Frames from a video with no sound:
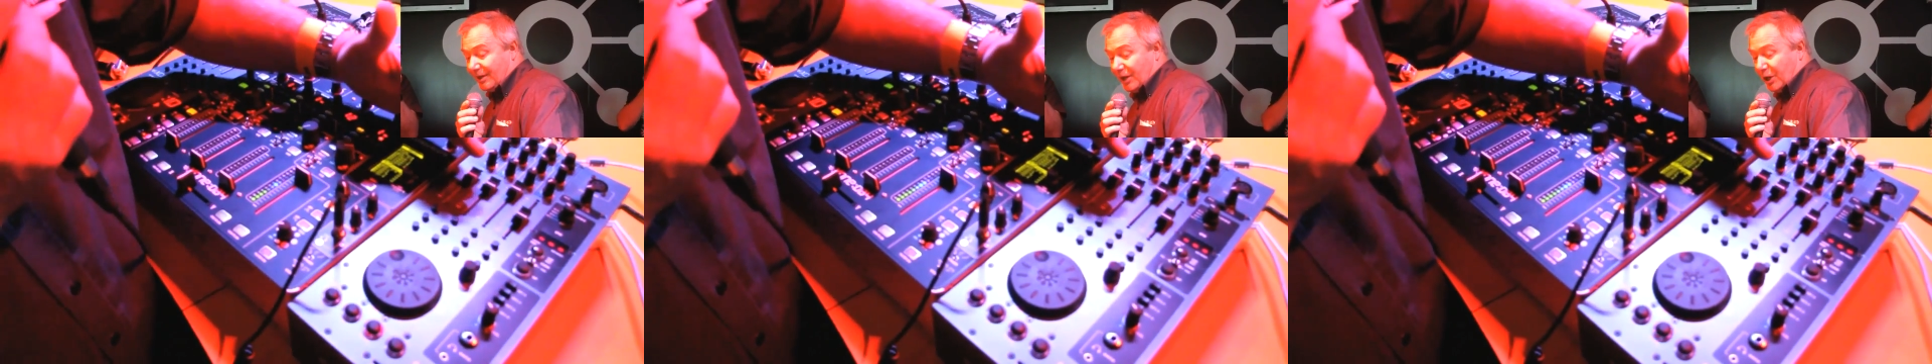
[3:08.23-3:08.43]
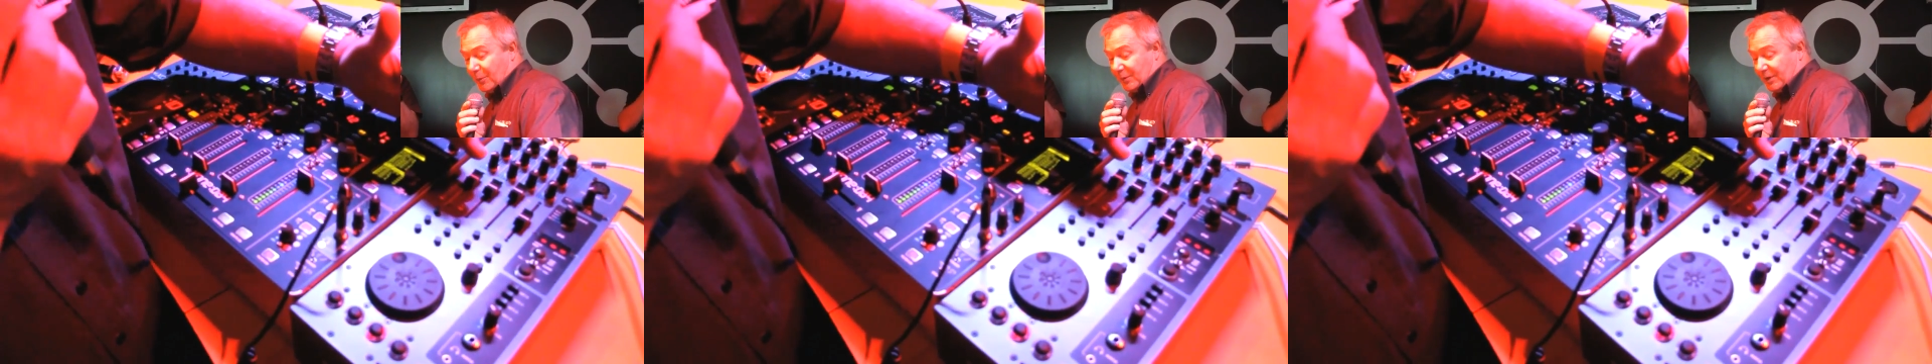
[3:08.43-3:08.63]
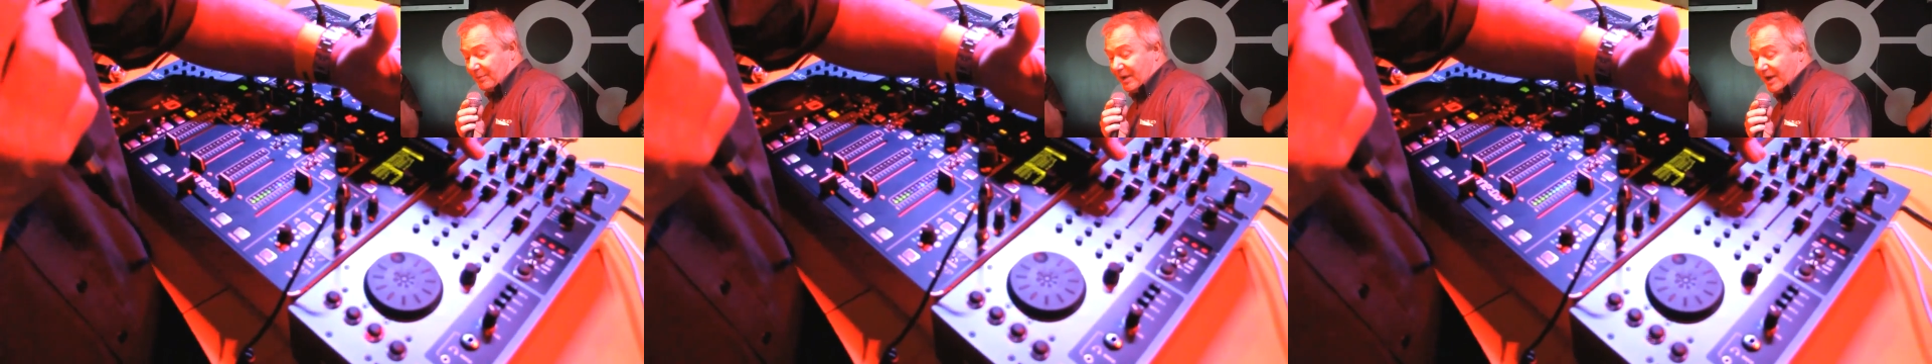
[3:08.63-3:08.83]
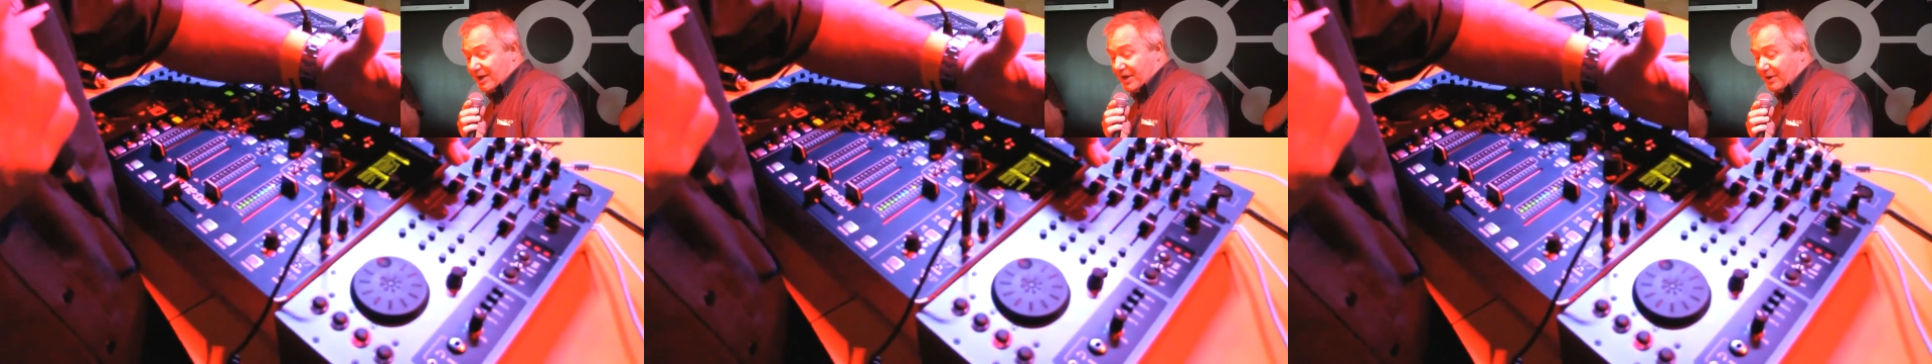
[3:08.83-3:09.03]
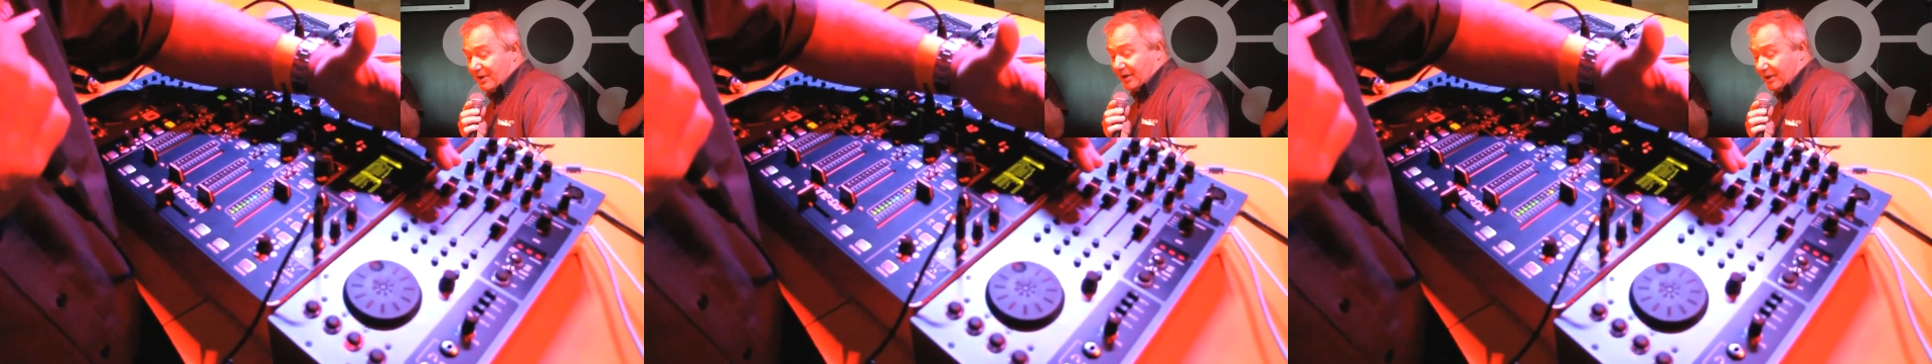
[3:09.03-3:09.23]
Open the
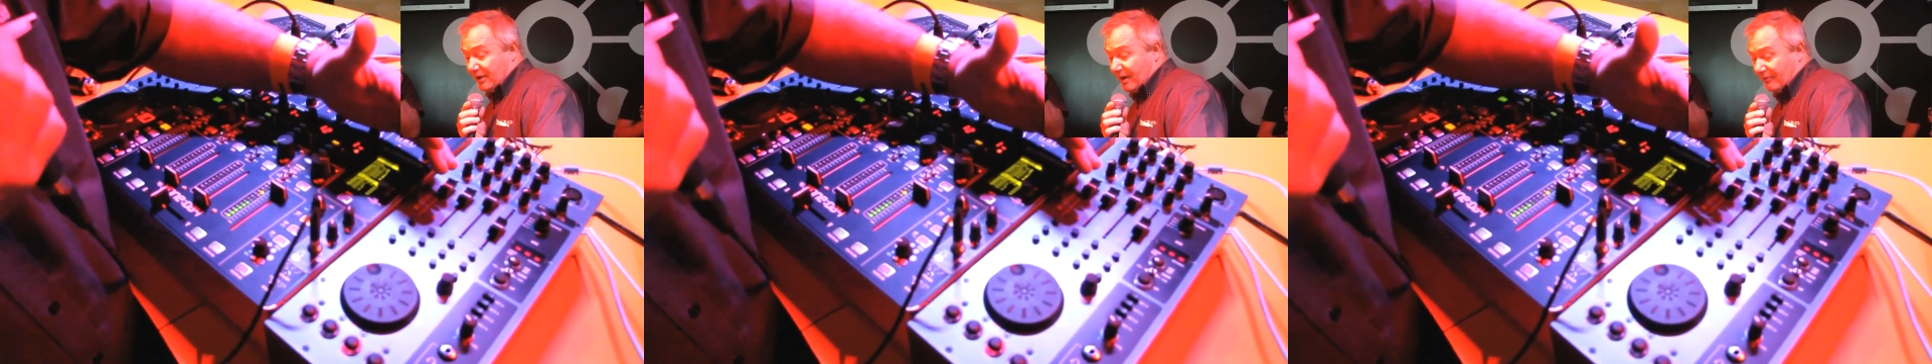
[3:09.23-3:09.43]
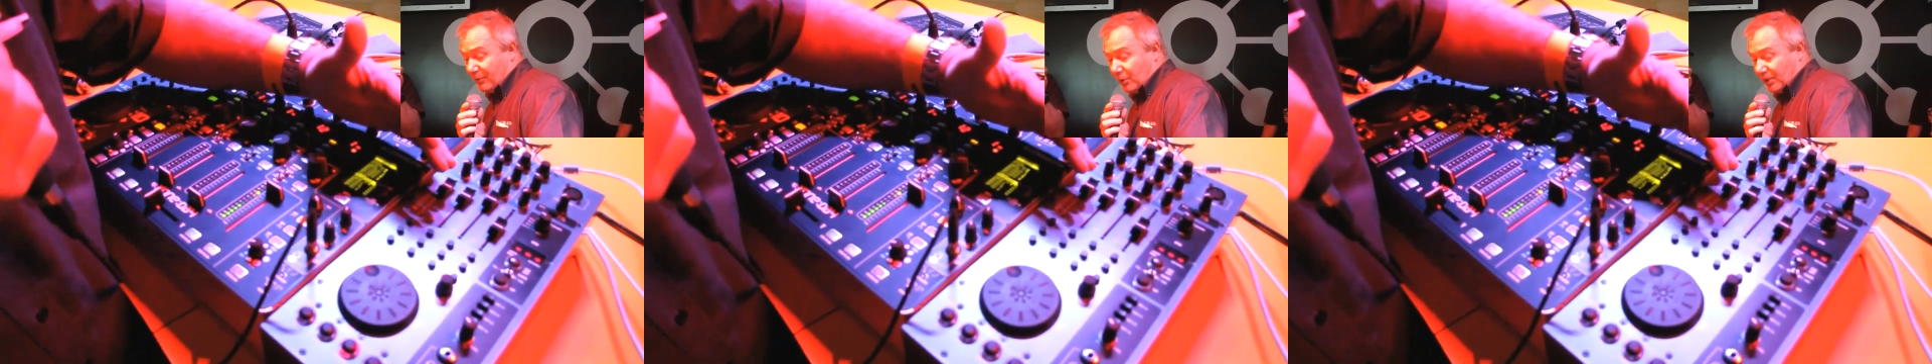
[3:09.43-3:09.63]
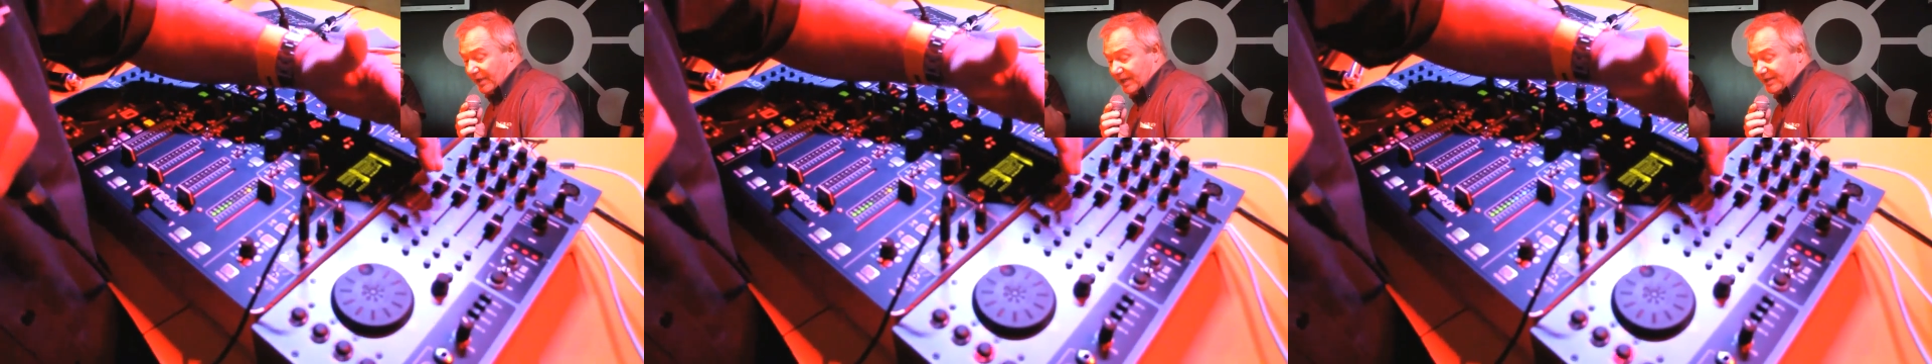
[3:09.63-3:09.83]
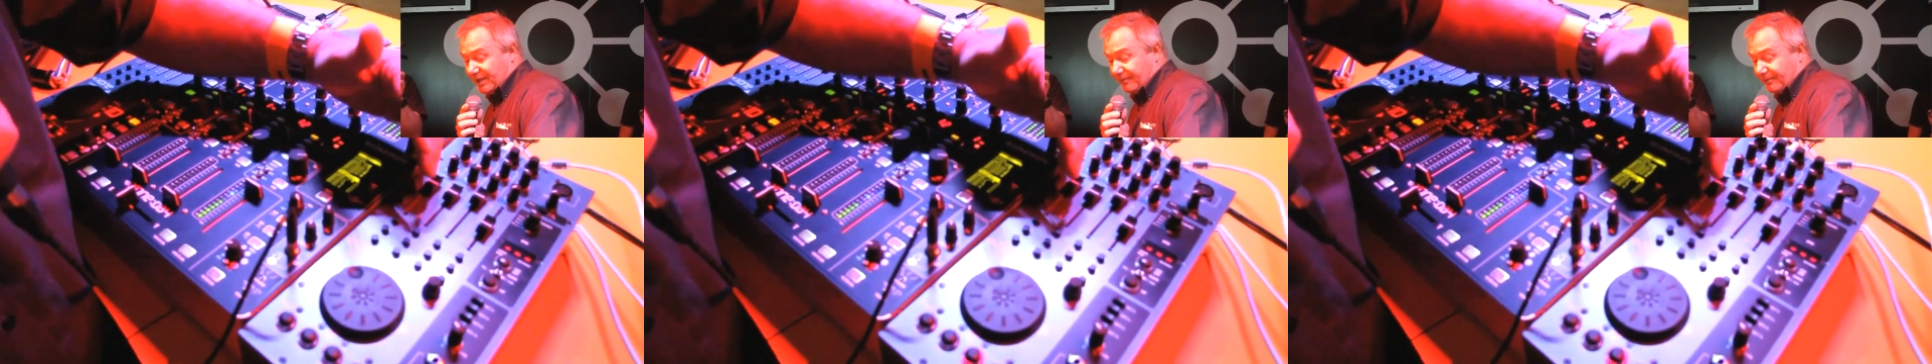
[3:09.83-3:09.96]
menu and you have all these